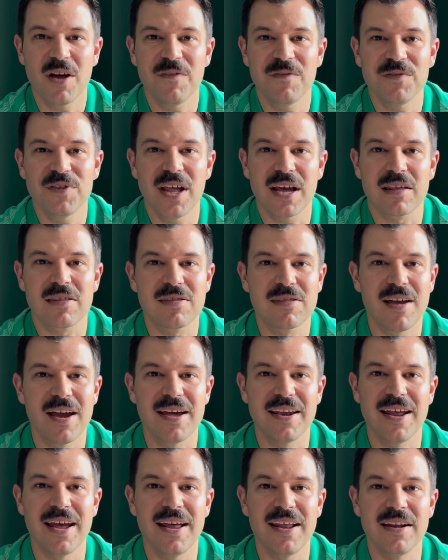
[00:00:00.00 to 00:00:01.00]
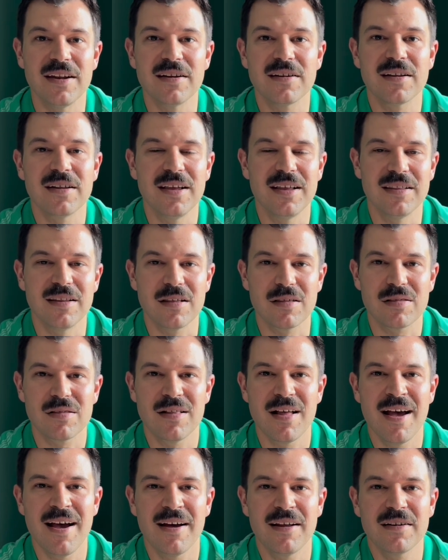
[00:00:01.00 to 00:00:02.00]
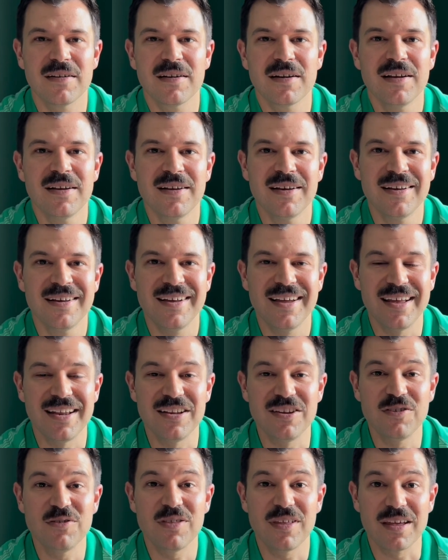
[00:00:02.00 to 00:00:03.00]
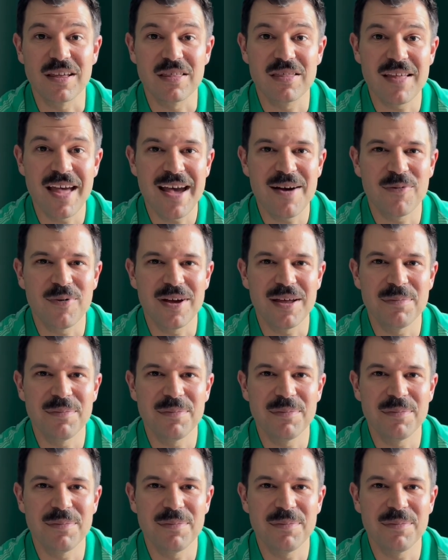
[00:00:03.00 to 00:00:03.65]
flex tight end in the slot and do things that way.